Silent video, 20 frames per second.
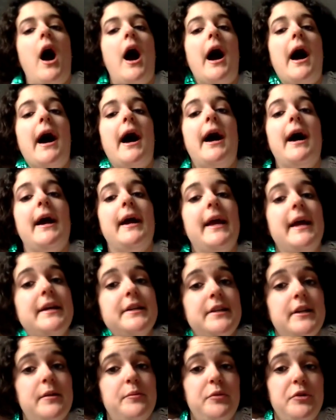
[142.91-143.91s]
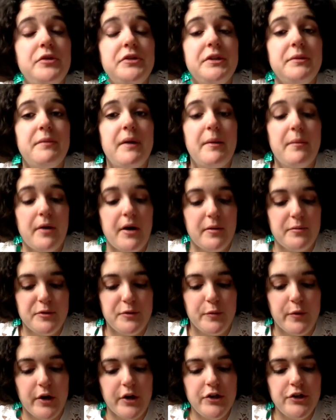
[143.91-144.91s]
I ended up using my mom's
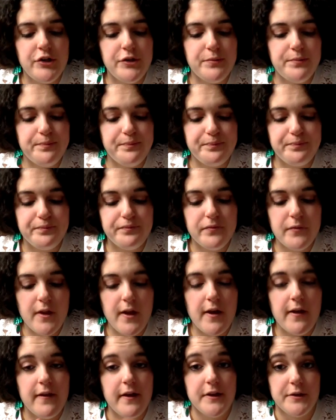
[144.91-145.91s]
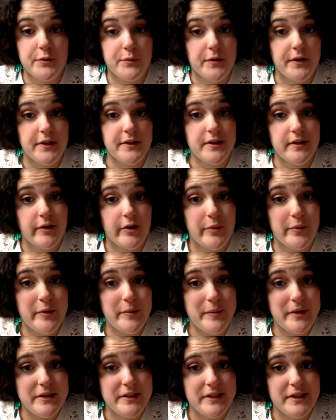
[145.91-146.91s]
brush. This one is a little
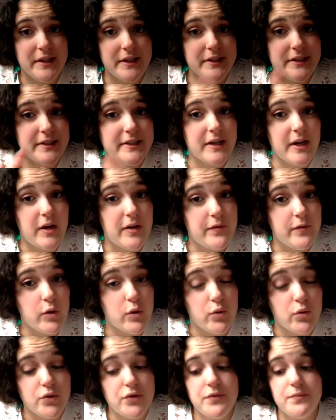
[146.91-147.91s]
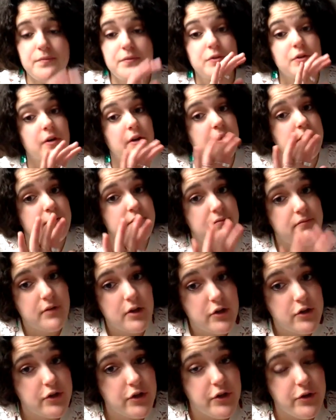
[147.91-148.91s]
bit messy because it's kind of old, so I
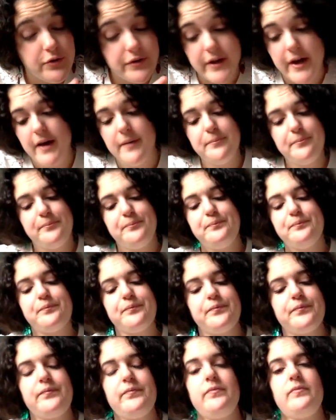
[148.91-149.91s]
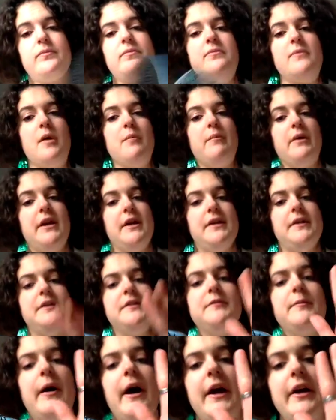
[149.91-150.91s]
excuse that. But it
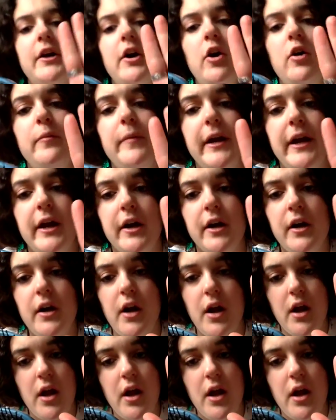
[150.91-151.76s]
is by Comair,